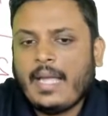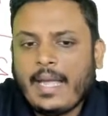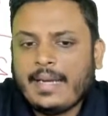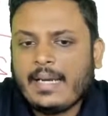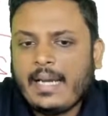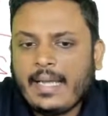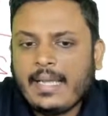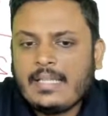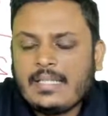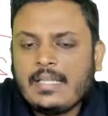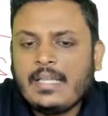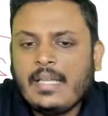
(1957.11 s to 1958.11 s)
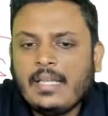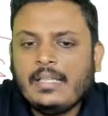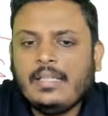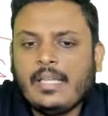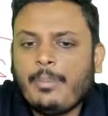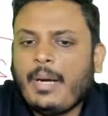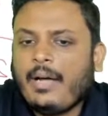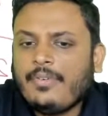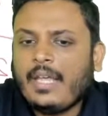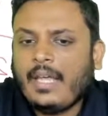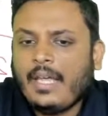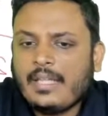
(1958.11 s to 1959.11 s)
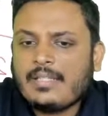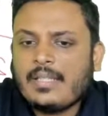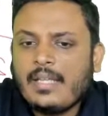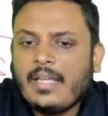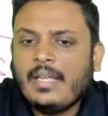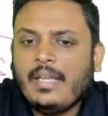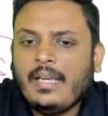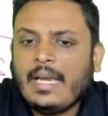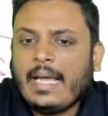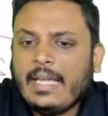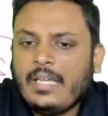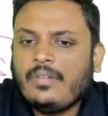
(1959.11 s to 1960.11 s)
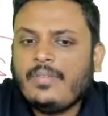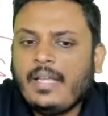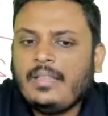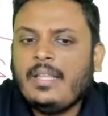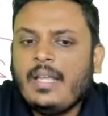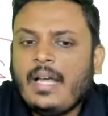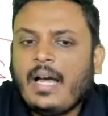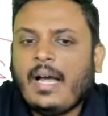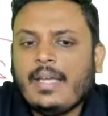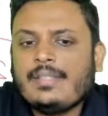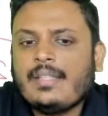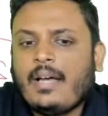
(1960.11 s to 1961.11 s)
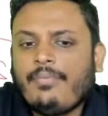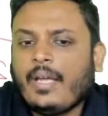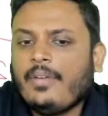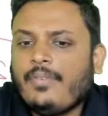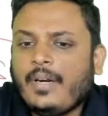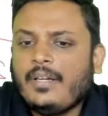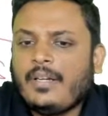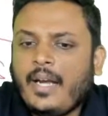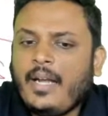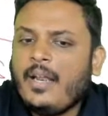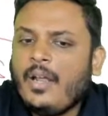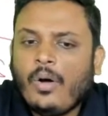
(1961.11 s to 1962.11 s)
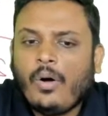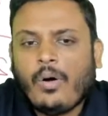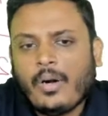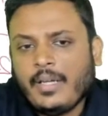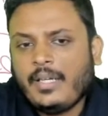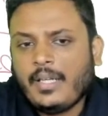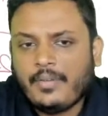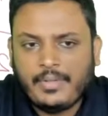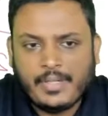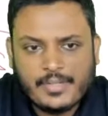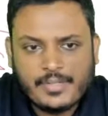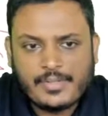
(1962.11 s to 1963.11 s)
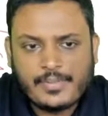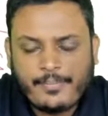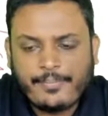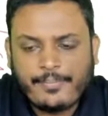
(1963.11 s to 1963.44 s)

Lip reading: Analyze the above case in line with ISA 500 audit evidence.